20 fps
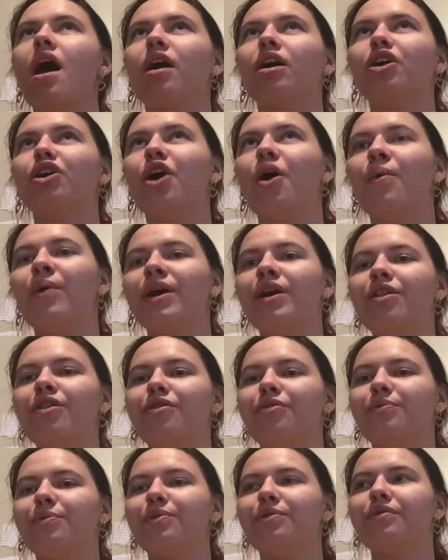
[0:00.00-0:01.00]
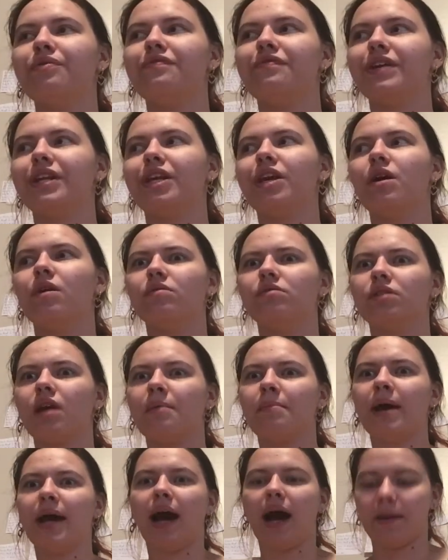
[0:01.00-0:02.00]
going through videos on
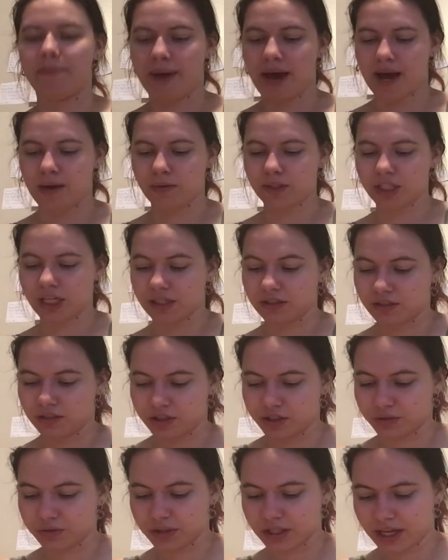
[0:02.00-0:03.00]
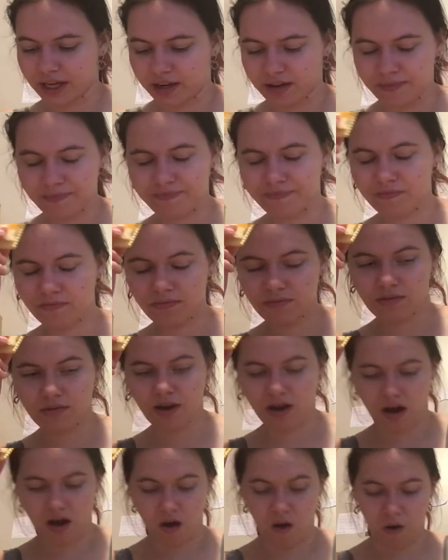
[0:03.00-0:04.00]
my iPad, which I do like
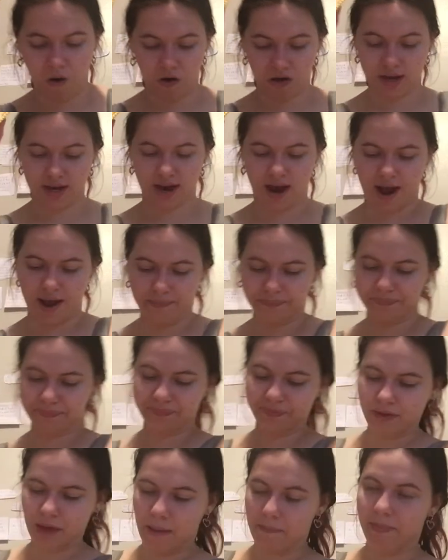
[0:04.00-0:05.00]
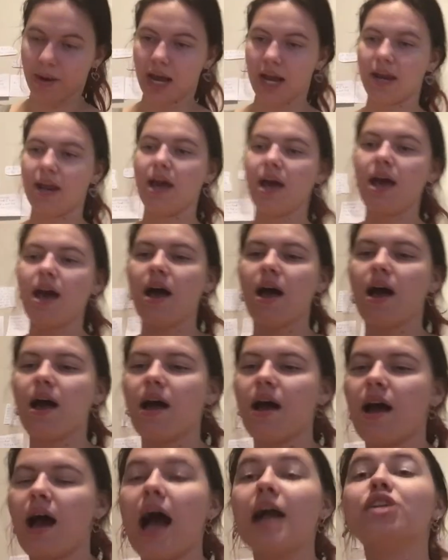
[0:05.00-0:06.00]
all the time. But
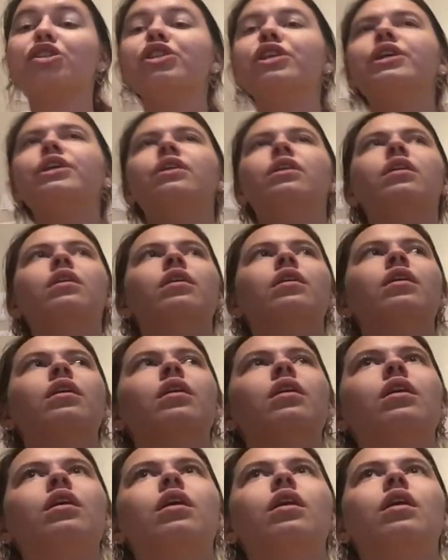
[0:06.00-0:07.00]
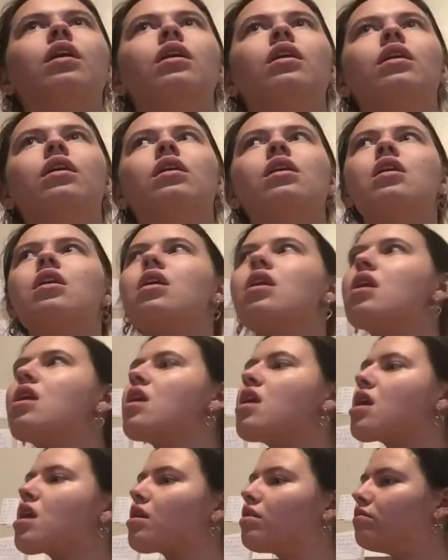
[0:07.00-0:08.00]
actually,
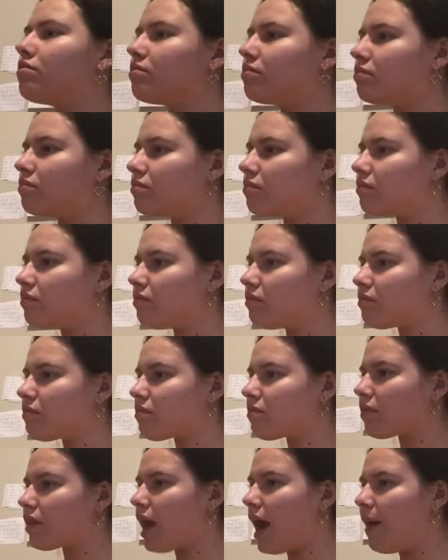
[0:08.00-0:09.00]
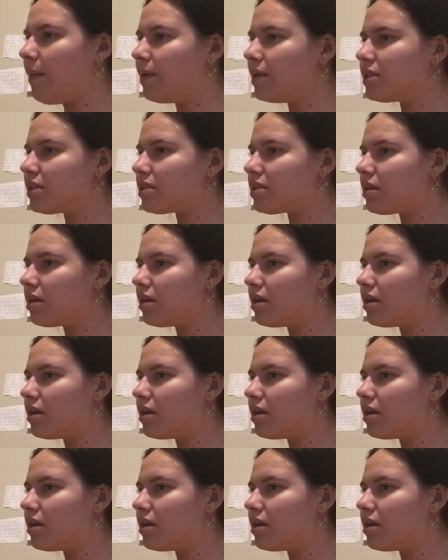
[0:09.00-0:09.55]
I was